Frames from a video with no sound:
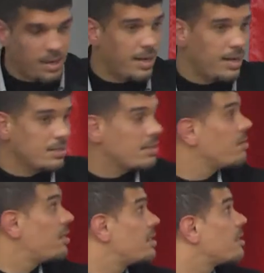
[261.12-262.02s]
And
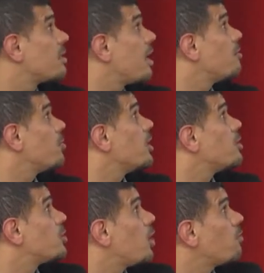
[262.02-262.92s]
in this slide, we will
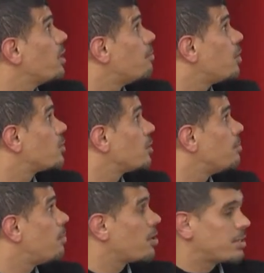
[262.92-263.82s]
show the most
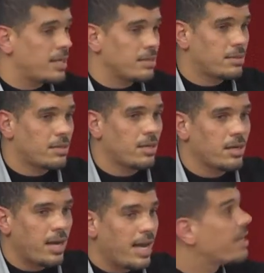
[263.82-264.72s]
important
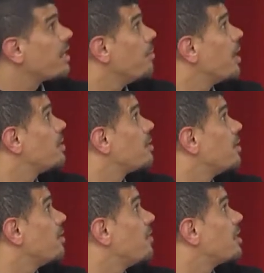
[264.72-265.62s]
agreement.
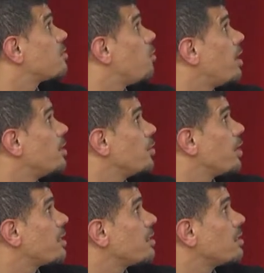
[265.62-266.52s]
The first one,
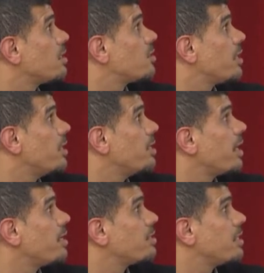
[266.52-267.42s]
United Nations in
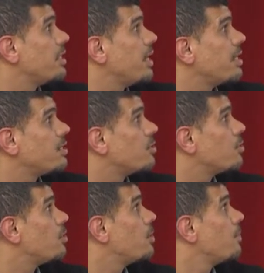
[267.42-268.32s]

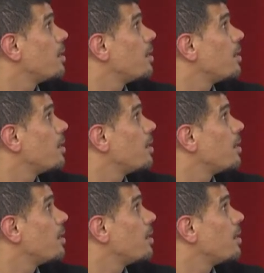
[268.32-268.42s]
1982.